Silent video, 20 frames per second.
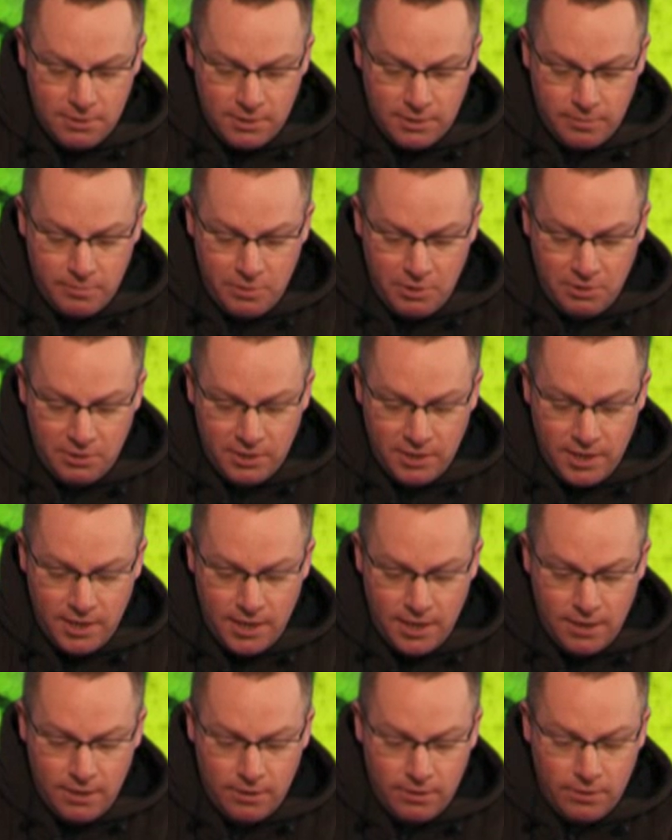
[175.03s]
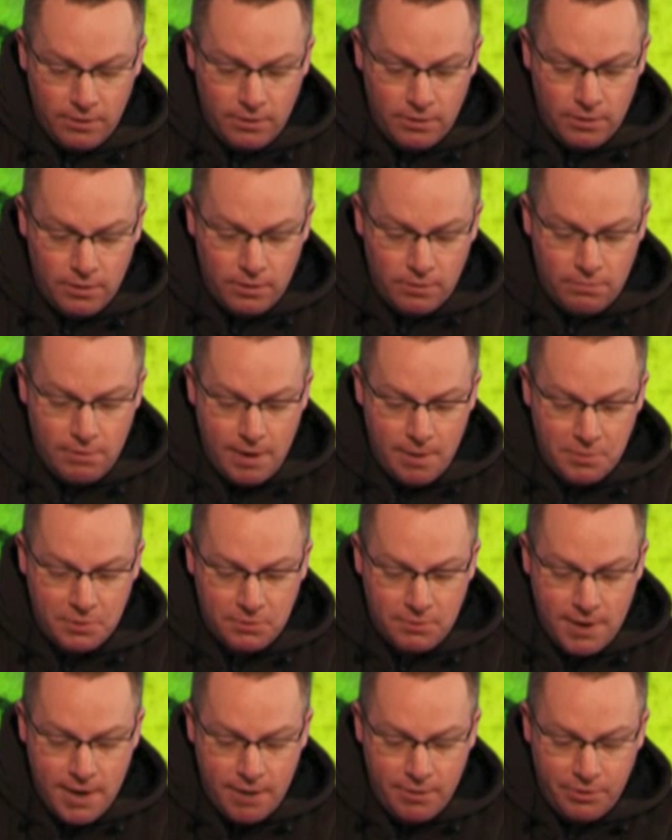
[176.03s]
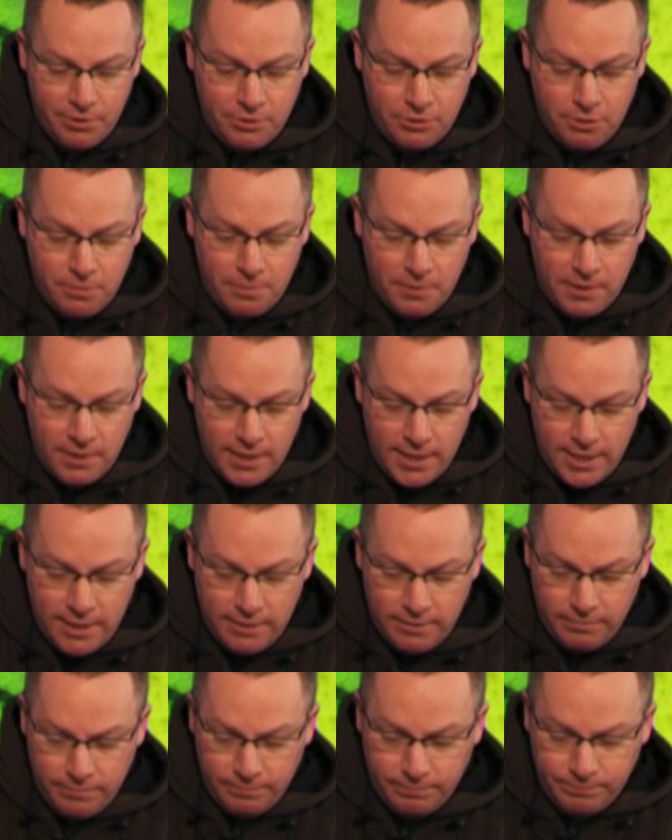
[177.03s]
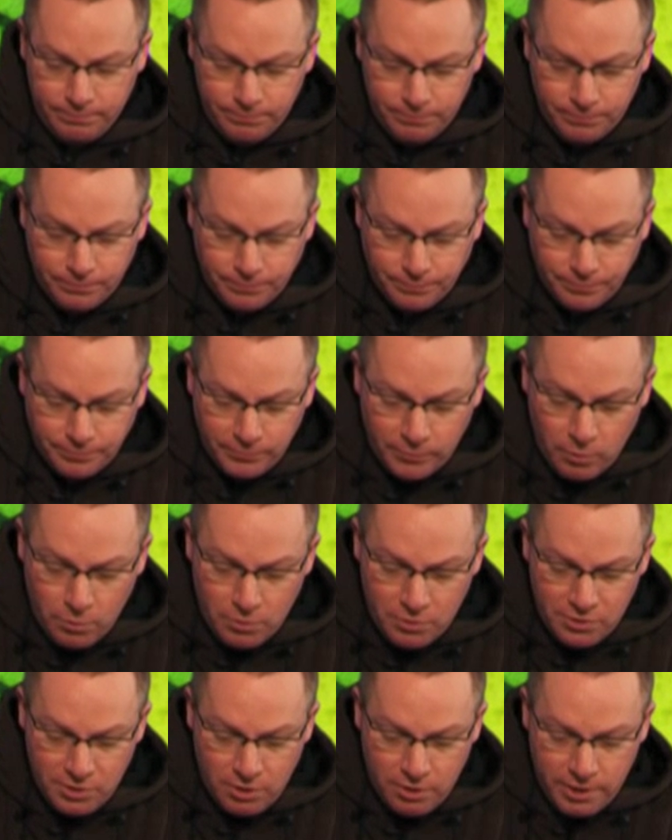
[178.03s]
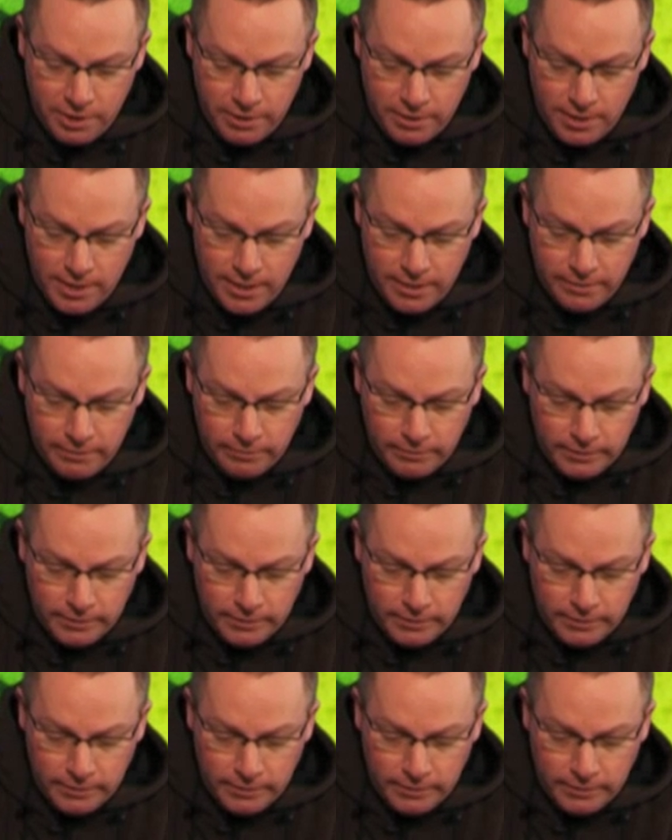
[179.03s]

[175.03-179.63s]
as I'm using here, wraps around the top of the lead, or the side of the lead,